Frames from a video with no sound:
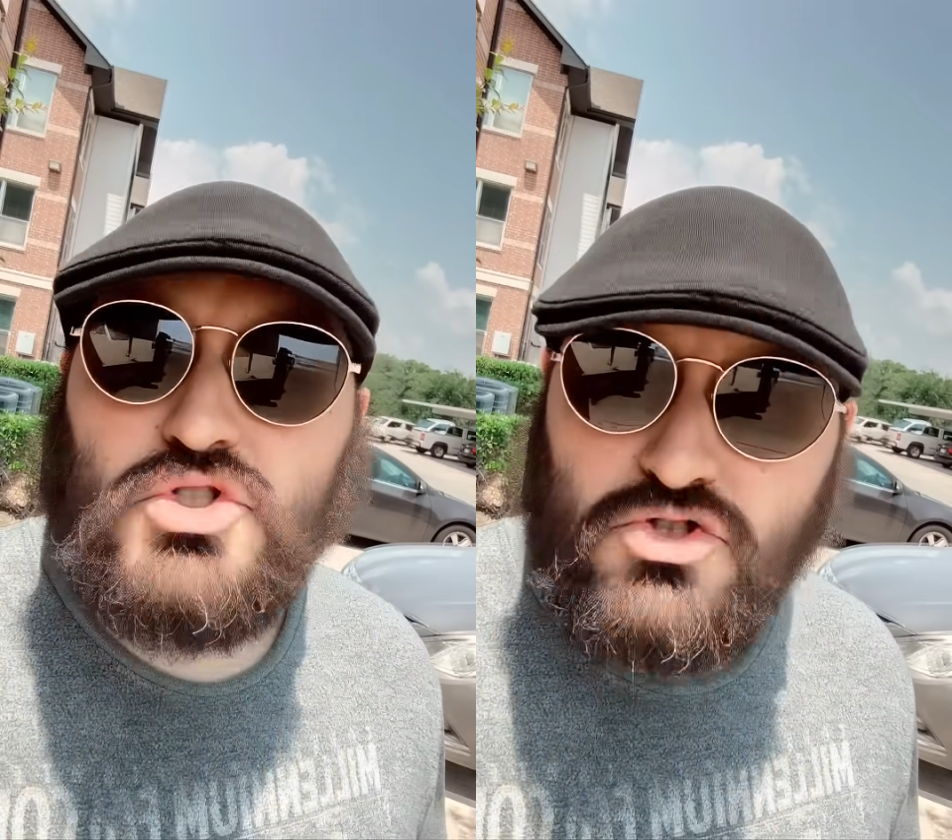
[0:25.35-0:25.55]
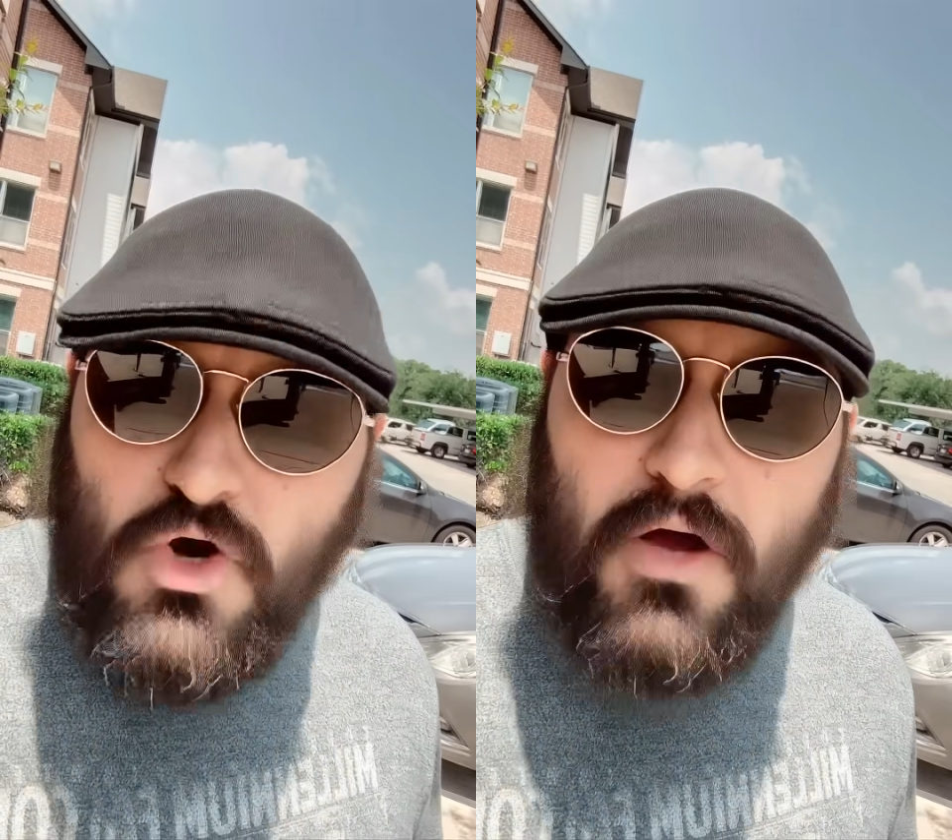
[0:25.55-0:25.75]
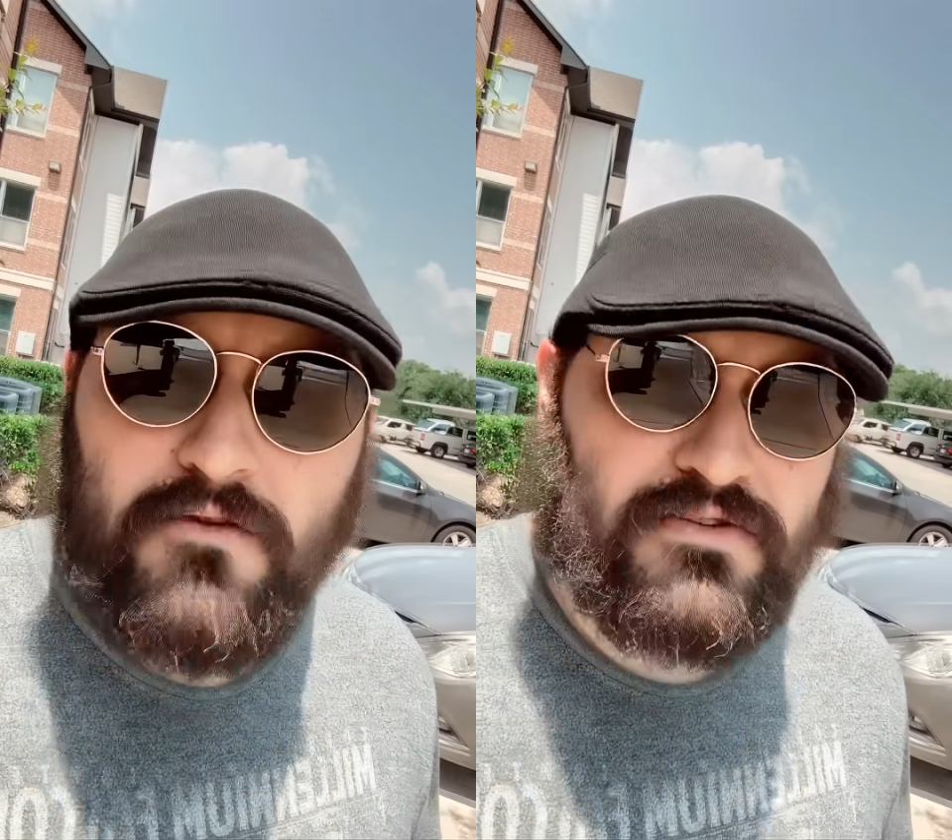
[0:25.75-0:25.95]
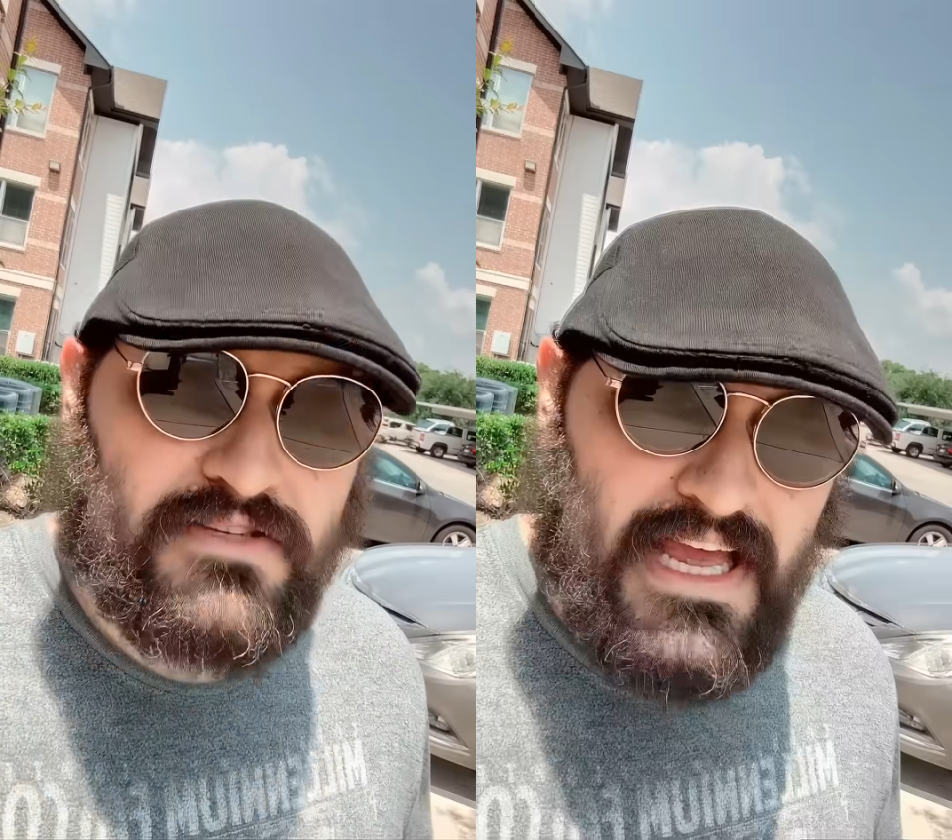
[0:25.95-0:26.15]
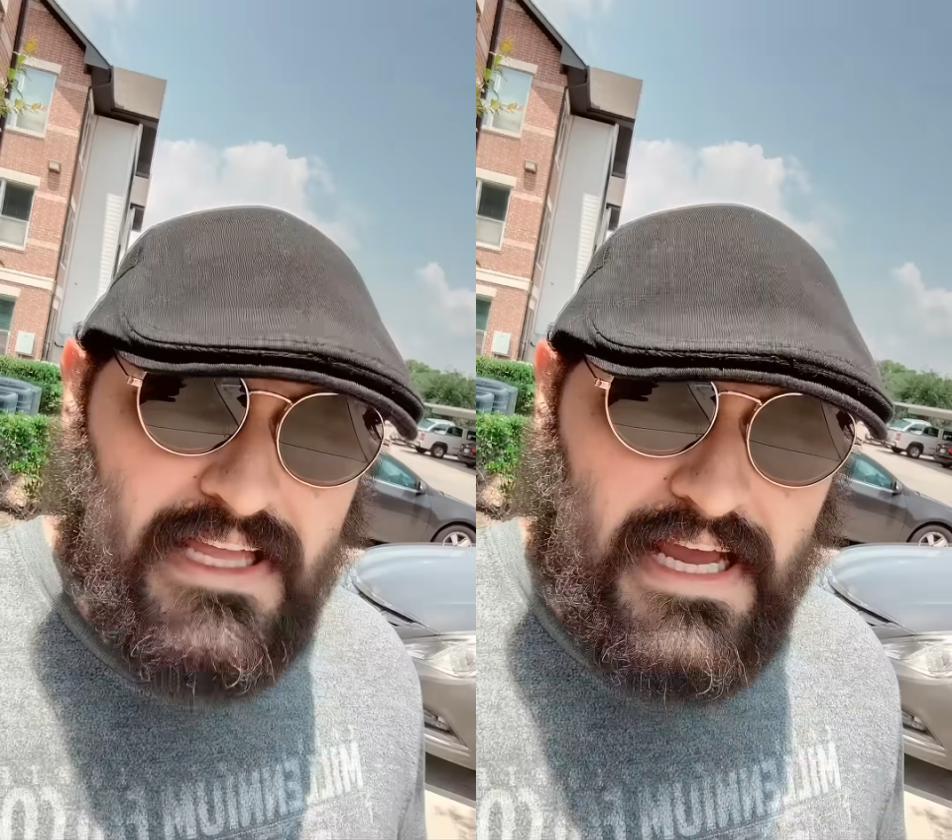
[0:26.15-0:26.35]
strong for
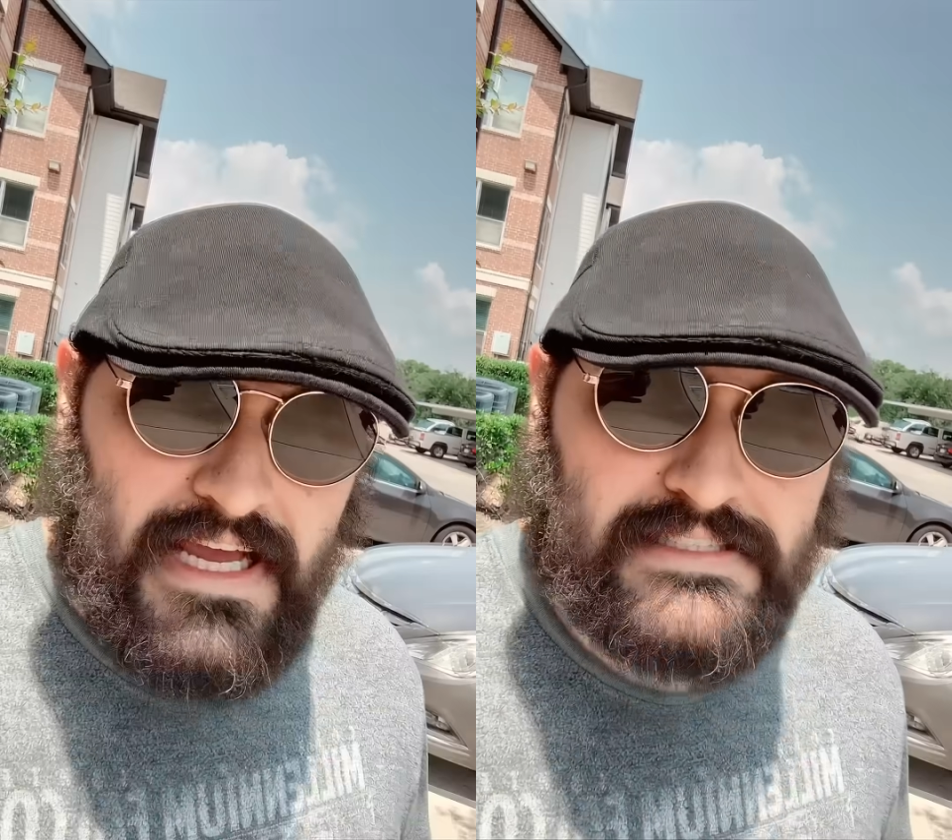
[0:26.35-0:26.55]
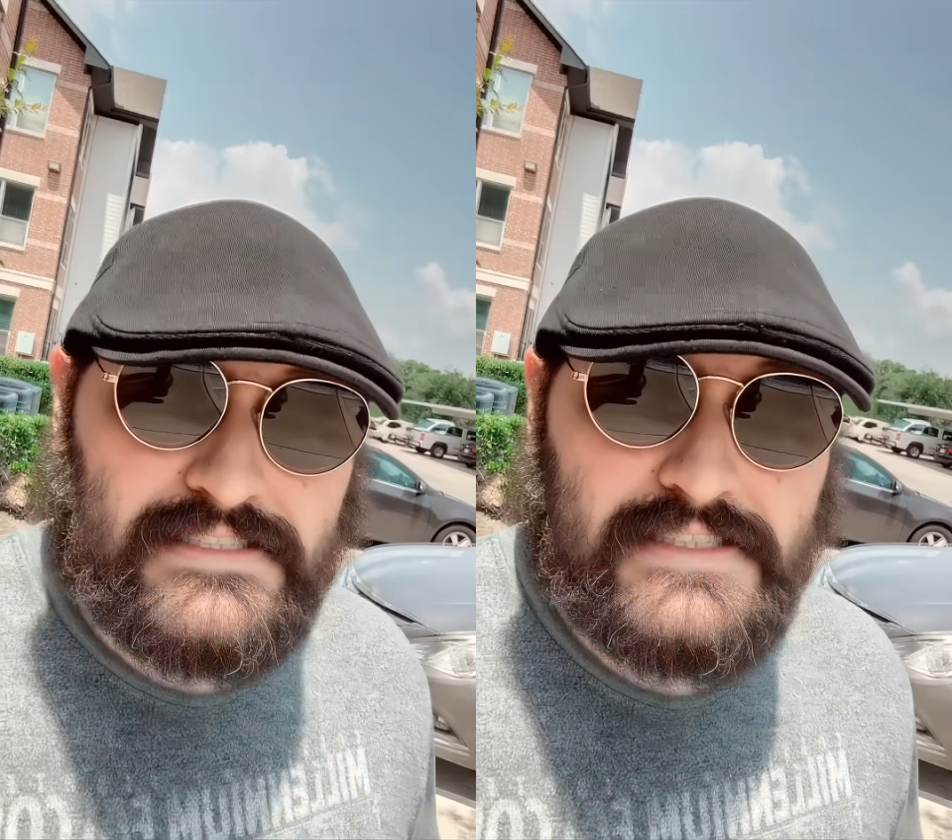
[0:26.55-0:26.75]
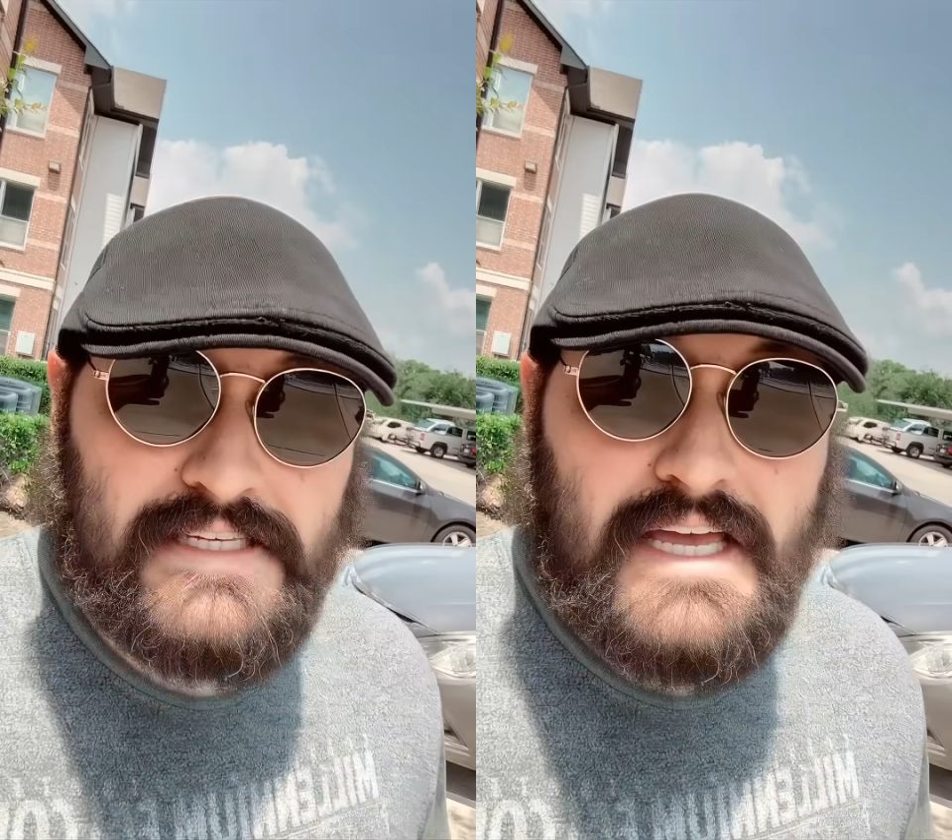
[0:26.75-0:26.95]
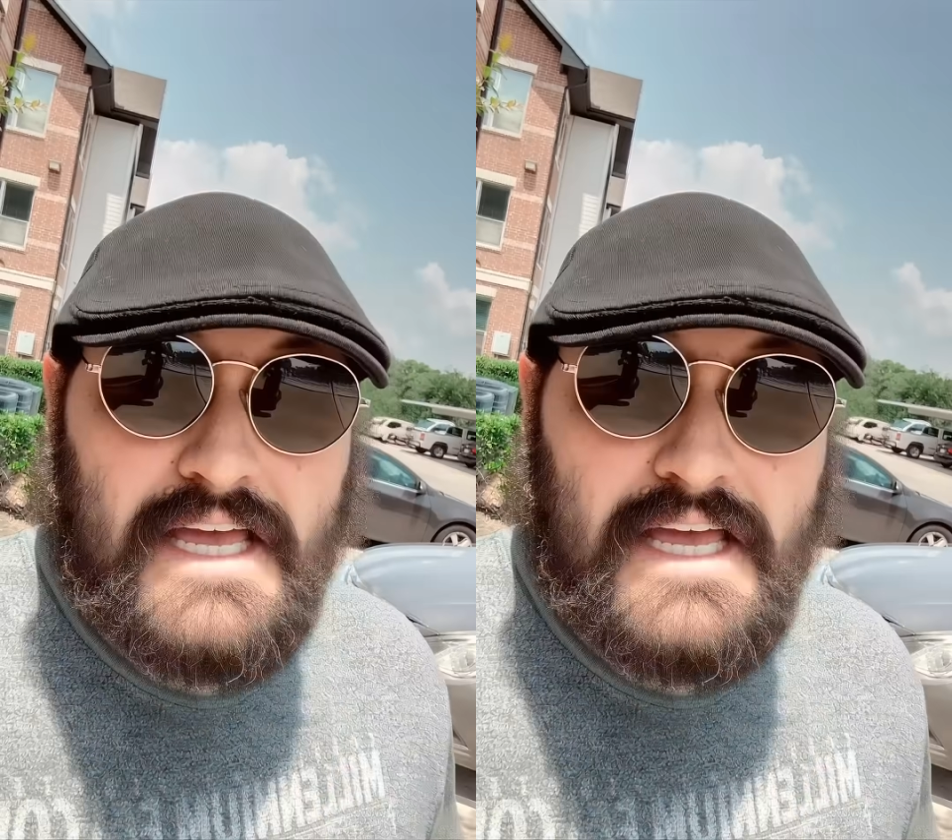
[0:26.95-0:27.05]
decades.